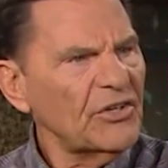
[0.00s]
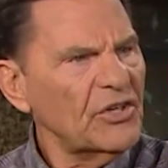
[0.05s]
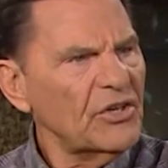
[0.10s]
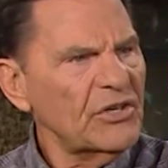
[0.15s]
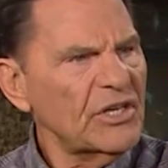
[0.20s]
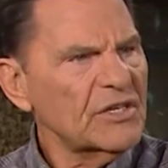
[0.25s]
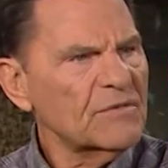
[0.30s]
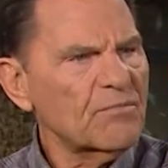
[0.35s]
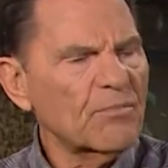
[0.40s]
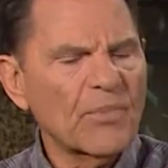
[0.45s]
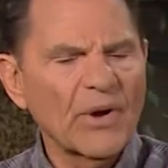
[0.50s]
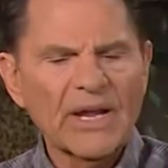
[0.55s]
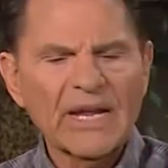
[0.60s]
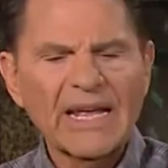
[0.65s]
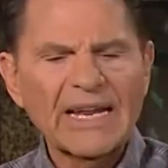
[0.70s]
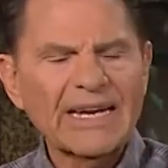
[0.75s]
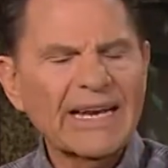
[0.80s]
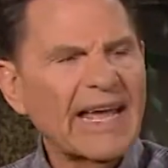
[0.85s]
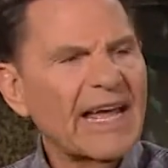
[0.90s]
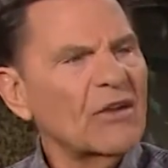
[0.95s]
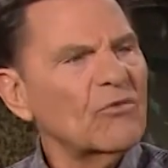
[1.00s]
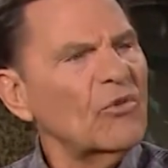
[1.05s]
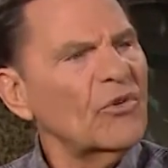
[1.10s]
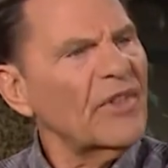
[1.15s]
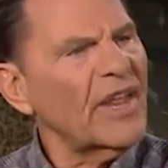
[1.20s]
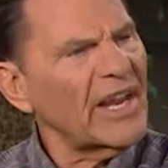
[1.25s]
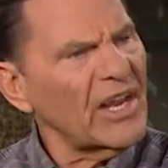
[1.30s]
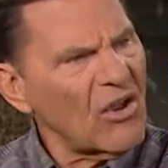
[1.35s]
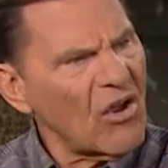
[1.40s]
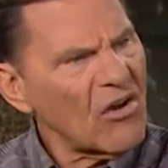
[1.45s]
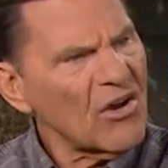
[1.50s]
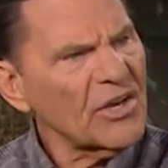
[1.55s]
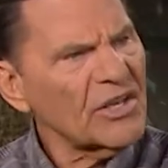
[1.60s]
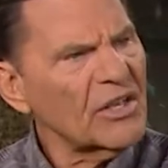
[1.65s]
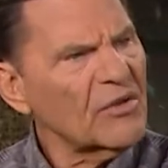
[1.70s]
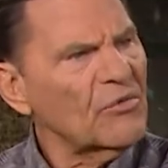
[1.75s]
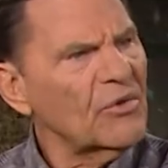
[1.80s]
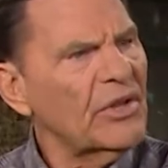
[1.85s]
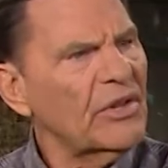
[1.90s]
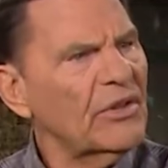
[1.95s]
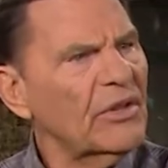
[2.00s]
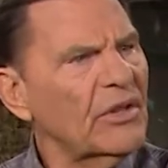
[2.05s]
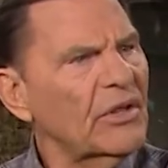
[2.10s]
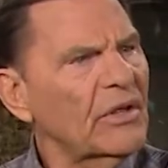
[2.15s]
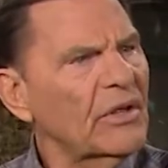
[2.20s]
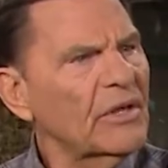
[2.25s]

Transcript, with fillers: You just bring it down where they can argue with you.